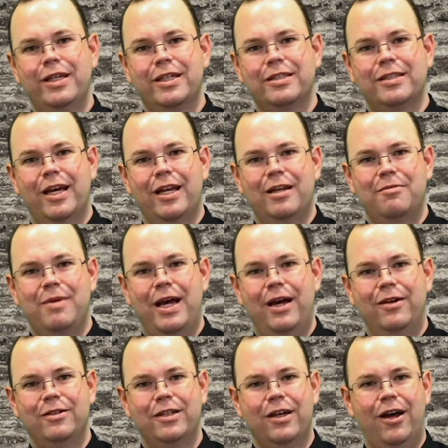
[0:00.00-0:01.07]
excited
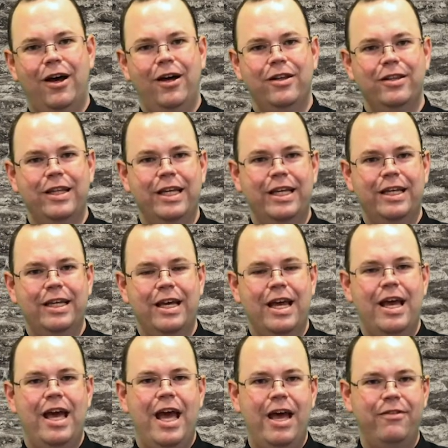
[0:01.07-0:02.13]
about on the
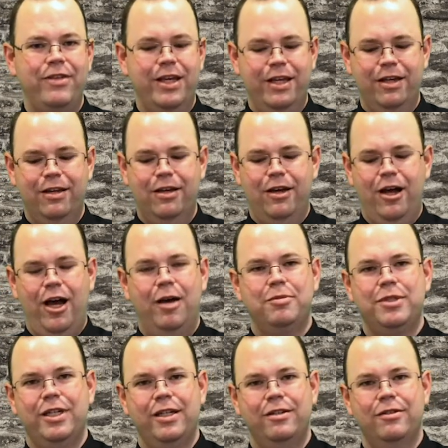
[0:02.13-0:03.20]
heavy
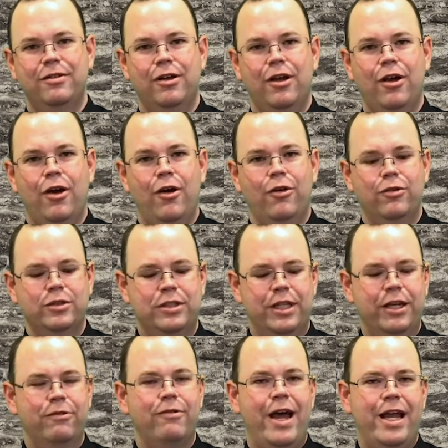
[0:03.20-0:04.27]
option was the
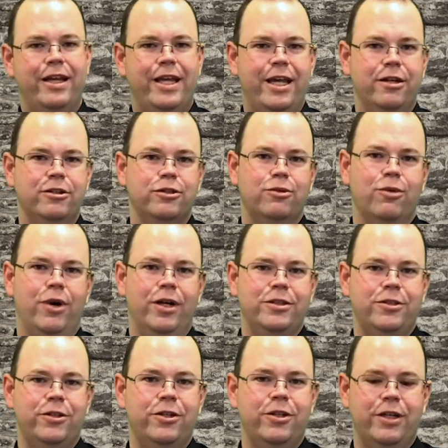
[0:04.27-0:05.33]
Eradicator squad.
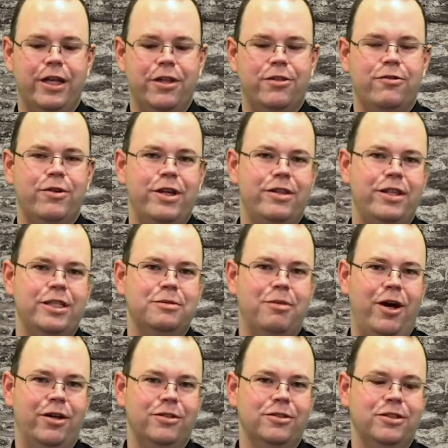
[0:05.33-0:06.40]
So you're going to get 3 of these
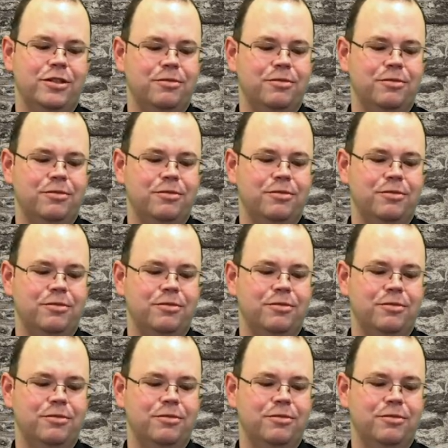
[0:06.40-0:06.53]
models,